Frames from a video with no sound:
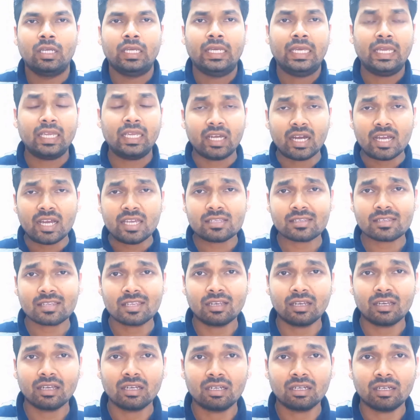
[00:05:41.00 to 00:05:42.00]
Hey
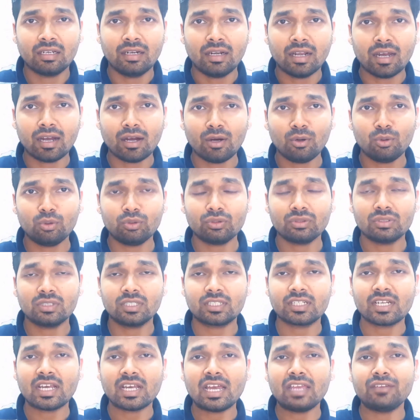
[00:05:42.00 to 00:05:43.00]
guys, now
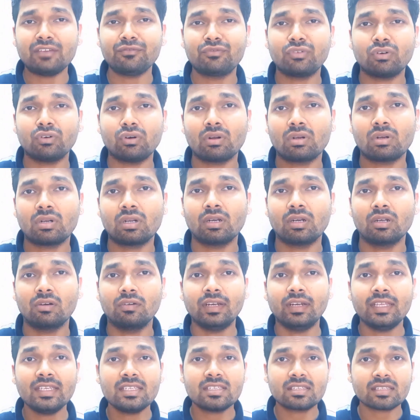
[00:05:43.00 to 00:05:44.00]
the time for
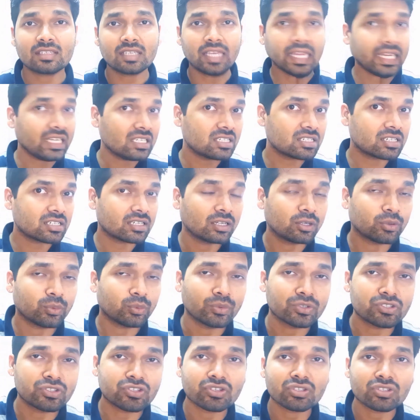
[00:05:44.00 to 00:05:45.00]
release 8,
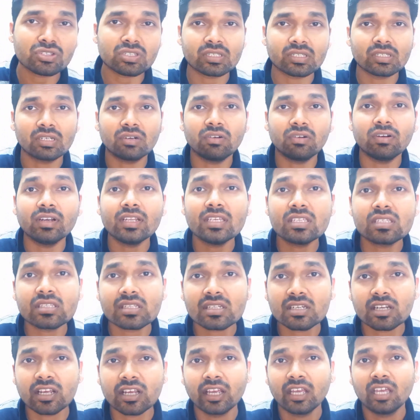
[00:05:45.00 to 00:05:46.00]
which is
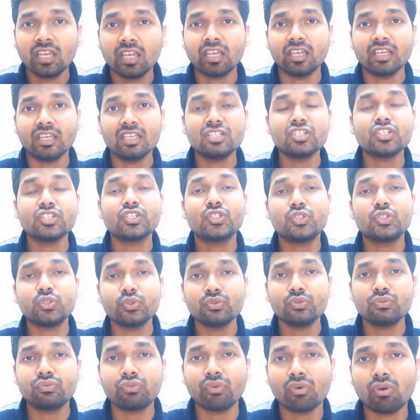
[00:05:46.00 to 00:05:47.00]
released in
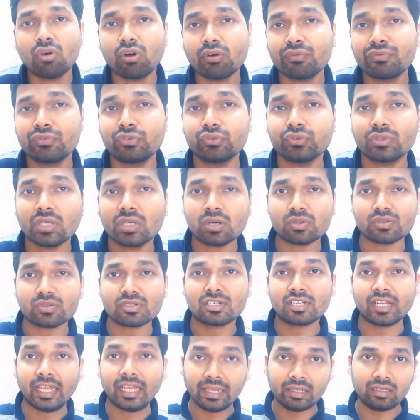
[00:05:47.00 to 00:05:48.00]
Q4 of
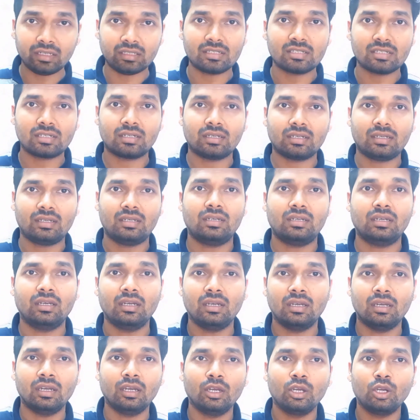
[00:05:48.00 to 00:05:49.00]
2008,
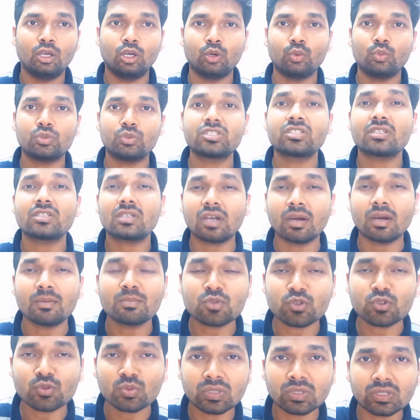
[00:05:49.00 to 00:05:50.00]
which
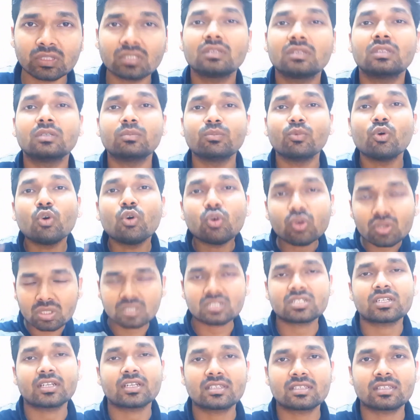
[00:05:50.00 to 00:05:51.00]
comes with the
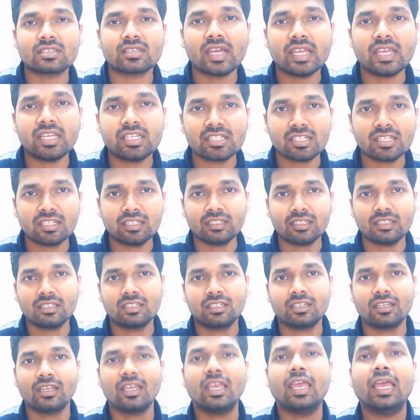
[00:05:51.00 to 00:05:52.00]
most exciting
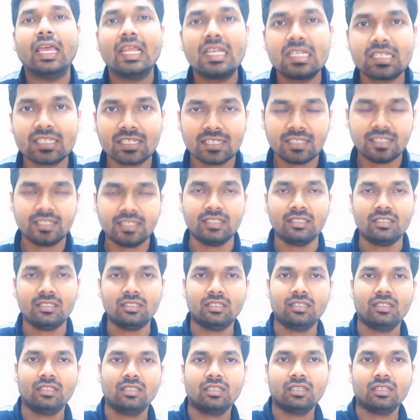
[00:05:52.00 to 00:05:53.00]
LTE
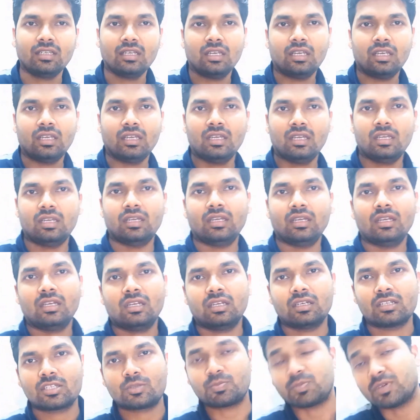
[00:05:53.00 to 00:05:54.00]

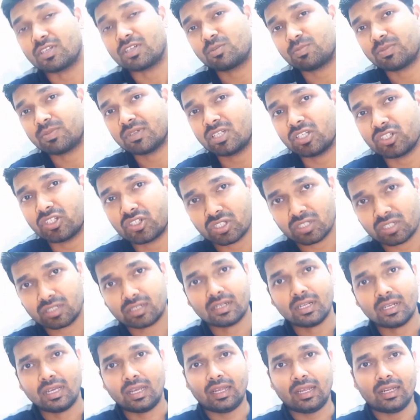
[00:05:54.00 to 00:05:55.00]

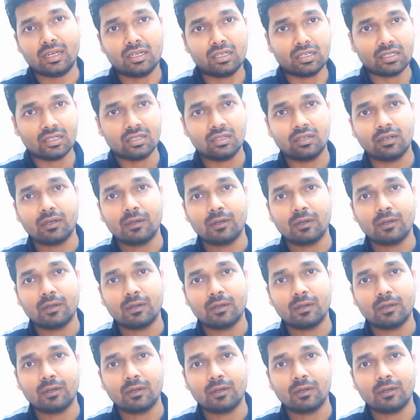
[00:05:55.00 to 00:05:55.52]
specification and